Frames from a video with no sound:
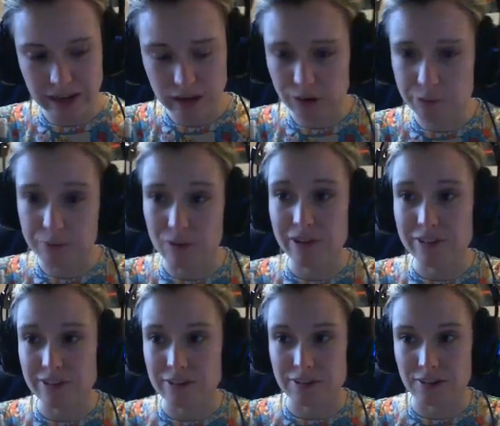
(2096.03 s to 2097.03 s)
a lot of
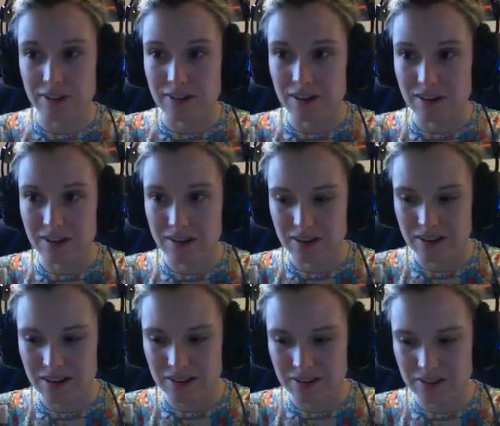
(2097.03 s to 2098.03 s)
prices
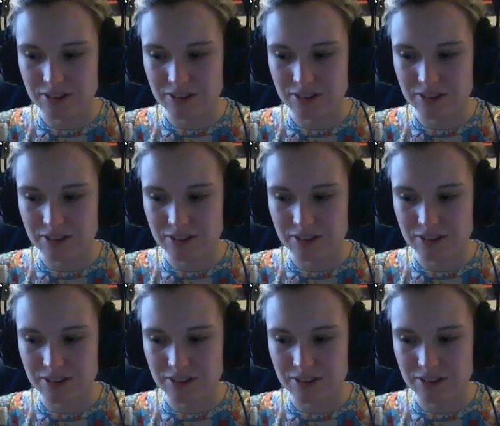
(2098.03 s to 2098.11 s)
are